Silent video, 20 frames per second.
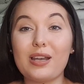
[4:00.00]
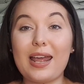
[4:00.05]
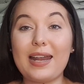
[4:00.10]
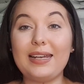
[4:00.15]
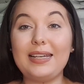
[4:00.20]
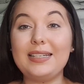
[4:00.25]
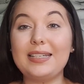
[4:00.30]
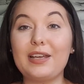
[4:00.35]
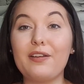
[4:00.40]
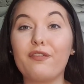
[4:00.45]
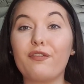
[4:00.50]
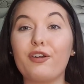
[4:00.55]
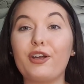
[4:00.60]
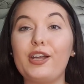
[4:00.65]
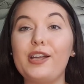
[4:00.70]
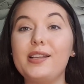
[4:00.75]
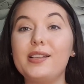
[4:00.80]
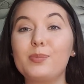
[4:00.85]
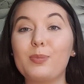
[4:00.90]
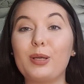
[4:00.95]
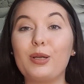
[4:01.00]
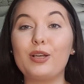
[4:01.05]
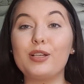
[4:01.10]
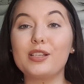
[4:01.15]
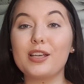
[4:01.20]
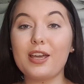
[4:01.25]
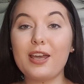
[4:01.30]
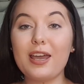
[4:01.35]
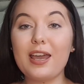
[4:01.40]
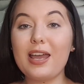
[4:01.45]
any difference, because
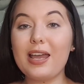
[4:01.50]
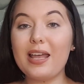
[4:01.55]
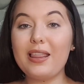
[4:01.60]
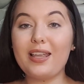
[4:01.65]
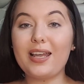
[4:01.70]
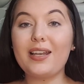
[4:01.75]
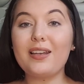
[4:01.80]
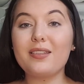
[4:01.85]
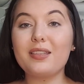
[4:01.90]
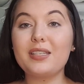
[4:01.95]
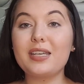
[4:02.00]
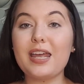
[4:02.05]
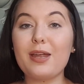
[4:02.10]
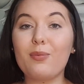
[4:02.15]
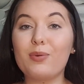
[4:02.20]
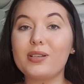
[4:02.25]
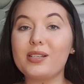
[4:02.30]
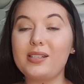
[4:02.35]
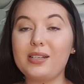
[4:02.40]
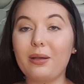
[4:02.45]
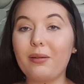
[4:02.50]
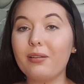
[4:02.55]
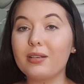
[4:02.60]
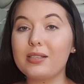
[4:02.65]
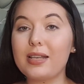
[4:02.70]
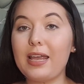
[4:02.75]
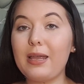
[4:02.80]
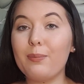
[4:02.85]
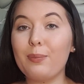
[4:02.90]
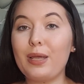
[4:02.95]
at the end of the day, we're still the
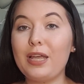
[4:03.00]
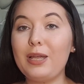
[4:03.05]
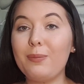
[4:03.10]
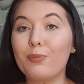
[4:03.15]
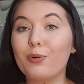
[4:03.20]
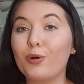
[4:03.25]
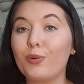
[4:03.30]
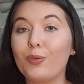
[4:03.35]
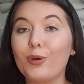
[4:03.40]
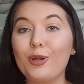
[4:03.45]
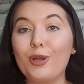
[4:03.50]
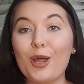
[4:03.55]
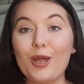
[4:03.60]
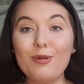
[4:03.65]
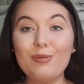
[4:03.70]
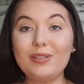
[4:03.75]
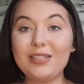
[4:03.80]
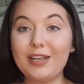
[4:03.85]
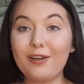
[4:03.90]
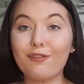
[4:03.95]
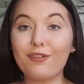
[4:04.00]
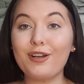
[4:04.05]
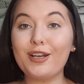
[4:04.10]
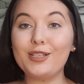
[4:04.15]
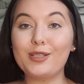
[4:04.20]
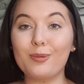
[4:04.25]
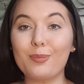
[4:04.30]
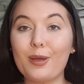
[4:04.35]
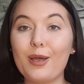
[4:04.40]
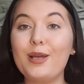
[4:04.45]
same people. We're no different
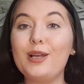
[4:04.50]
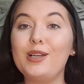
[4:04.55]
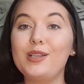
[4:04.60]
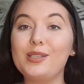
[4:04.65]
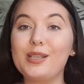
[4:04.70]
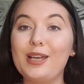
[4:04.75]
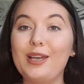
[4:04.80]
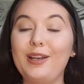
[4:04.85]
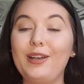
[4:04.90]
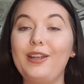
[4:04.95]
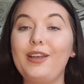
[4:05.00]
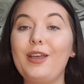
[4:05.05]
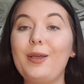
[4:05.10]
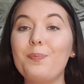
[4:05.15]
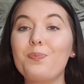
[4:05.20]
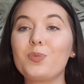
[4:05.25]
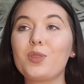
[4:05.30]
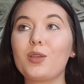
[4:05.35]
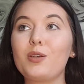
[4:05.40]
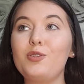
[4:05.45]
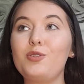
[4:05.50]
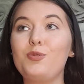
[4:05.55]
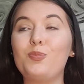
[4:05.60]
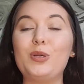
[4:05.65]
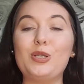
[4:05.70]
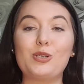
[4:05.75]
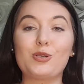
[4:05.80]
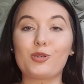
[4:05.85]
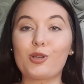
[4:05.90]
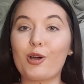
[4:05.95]
as a person. We
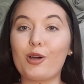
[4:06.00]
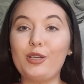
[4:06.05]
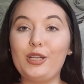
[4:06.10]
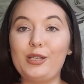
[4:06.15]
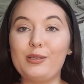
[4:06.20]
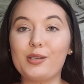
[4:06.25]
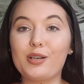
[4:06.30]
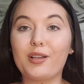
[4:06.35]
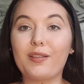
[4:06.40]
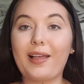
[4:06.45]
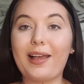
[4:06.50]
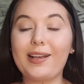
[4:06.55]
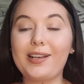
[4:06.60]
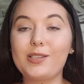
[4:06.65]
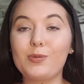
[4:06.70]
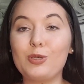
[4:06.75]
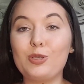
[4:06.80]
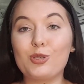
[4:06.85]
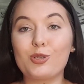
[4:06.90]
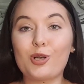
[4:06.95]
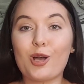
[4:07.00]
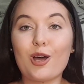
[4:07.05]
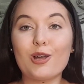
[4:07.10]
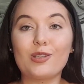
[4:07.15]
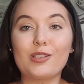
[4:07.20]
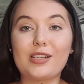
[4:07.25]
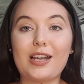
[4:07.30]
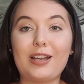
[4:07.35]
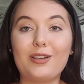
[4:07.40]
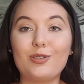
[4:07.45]
just can't use our legs, we just
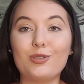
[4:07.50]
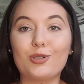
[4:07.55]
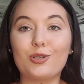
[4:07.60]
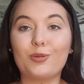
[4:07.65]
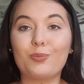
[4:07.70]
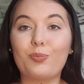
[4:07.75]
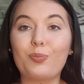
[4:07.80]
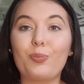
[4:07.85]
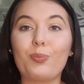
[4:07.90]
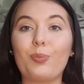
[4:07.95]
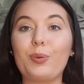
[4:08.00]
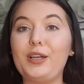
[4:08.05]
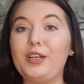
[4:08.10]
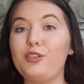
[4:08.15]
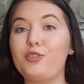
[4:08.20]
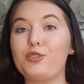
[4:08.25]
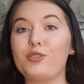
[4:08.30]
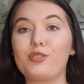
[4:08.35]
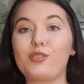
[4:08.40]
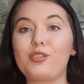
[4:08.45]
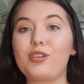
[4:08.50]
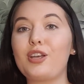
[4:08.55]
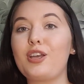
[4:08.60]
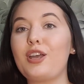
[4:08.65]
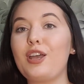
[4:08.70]
can't stand up, we could just